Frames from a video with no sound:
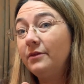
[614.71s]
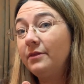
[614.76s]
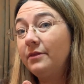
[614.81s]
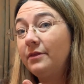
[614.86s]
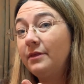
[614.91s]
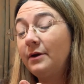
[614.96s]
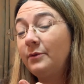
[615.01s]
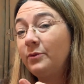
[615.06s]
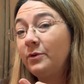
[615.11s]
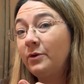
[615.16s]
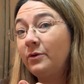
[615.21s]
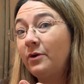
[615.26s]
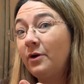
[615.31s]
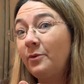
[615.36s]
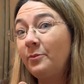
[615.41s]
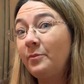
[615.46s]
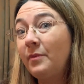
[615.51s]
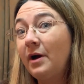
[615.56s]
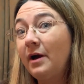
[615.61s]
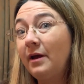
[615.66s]
that were
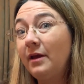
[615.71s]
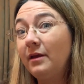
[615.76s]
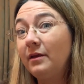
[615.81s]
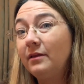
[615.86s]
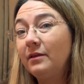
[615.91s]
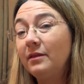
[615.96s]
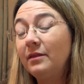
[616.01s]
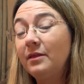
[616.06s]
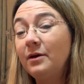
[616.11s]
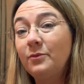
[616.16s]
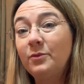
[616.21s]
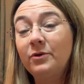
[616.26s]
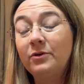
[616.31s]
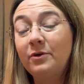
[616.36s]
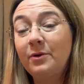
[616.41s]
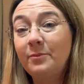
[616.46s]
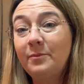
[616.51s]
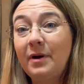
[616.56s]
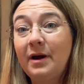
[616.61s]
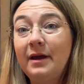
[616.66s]
on my
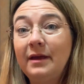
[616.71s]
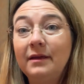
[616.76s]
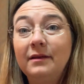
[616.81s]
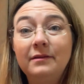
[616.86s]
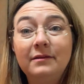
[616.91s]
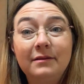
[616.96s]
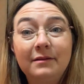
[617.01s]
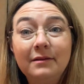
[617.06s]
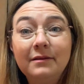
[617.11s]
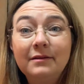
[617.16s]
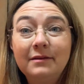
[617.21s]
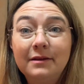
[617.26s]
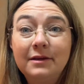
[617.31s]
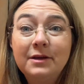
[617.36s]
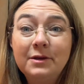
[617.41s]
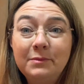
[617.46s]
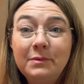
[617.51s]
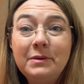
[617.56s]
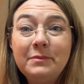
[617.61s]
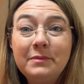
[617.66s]

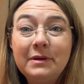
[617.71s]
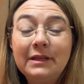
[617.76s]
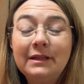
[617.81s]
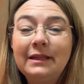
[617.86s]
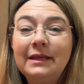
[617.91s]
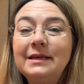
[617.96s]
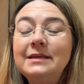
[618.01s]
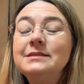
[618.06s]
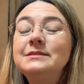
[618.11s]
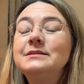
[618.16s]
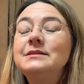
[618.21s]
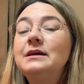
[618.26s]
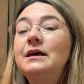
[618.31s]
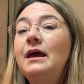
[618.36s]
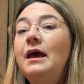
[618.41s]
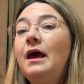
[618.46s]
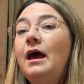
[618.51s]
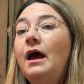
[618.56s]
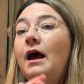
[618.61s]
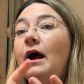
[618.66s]
commitment list,
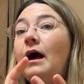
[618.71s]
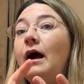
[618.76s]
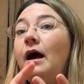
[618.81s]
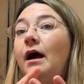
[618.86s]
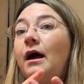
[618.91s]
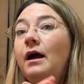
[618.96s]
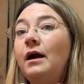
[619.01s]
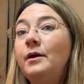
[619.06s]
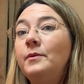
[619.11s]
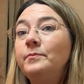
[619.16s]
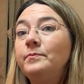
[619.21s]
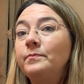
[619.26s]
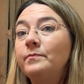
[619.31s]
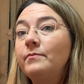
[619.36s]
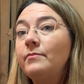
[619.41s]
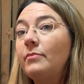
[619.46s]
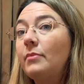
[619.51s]
and